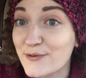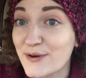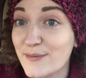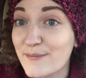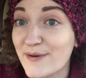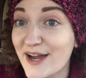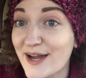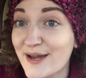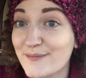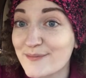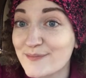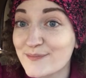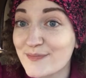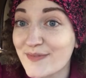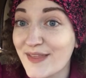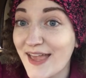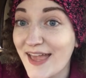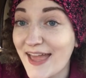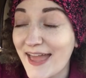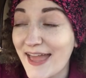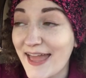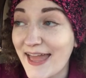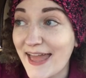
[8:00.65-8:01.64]
where I'm at,
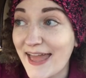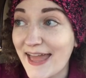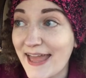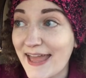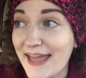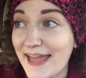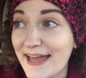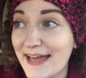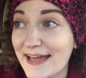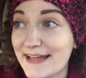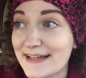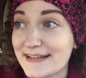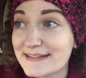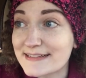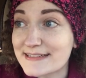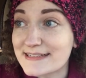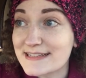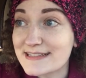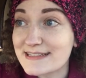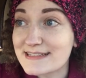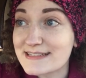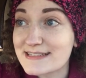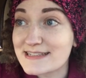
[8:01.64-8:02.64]

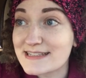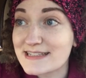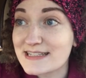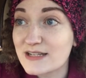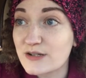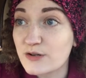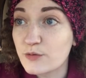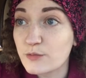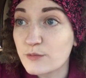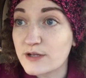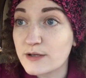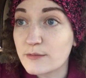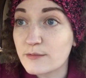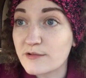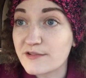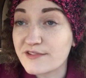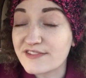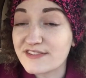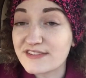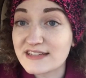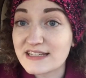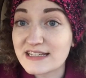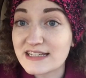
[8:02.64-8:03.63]
and we will
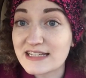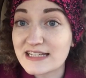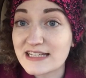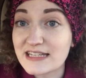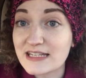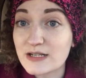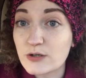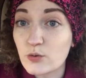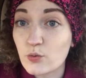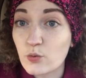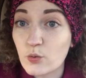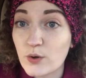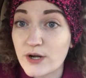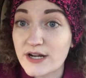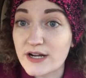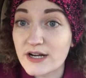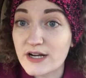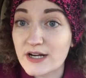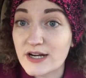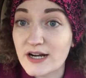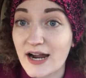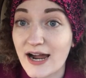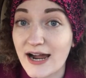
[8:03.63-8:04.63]
see
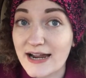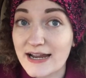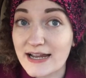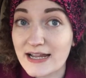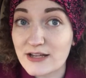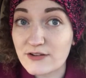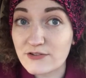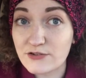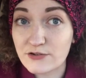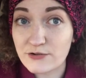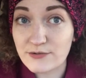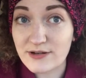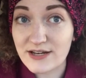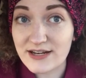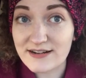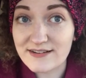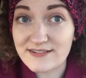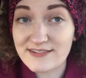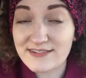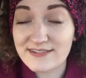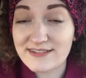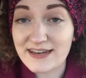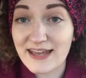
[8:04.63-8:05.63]
where I head to
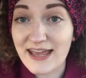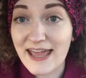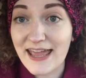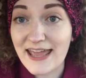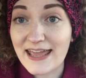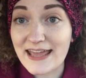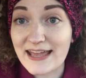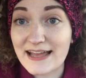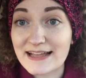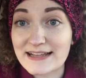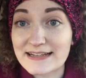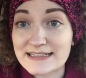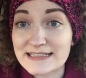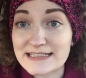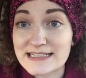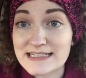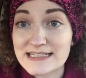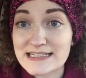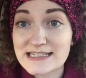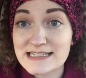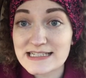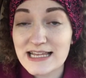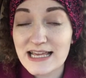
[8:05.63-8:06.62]
next.
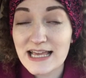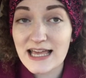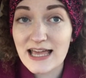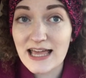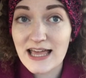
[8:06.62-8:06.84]
And